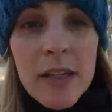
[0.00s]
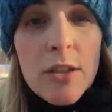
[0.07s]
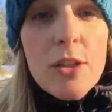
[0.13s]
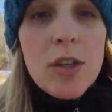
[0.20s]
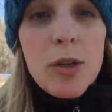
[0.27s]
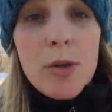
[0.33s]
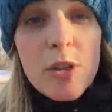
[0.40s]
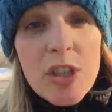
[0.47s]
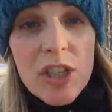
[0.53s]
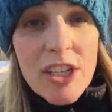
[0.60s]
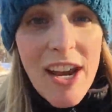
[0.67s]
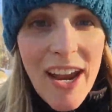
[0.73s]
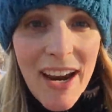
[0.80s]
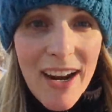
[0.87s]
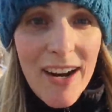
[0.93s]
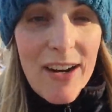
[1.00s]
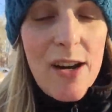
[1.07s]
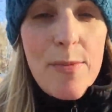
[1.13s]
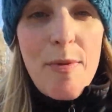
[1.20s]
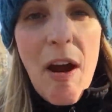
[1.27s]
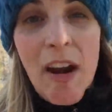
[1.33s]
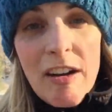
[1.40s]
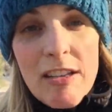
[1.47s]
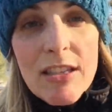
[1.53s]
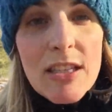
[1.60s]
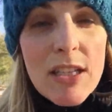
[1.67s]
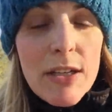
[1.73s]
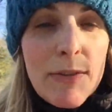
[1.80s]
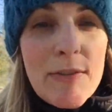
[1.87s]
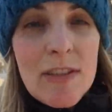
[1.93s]
to share your products and
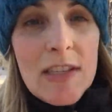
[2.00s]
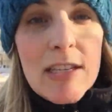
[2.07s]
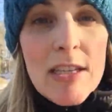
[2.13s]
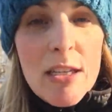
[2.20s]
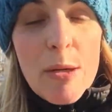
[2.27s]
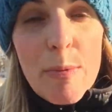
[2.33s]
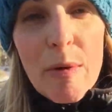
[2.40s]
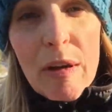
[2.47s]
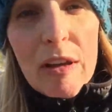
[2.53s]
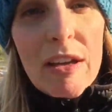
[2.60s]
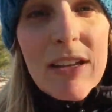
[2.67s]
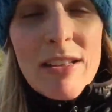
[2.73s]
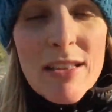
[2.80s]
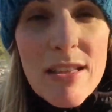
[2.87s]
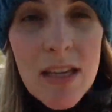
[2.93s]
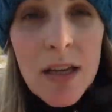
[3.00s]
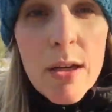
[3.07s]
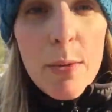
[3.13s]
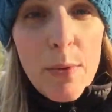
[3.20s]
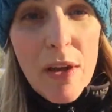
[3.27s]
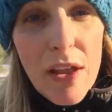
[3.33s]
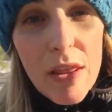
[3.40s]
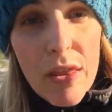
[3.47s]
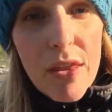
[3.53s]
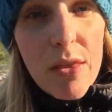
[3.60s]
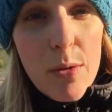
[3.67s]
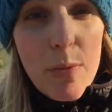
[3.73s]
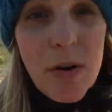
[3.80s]
services and your brilliance with the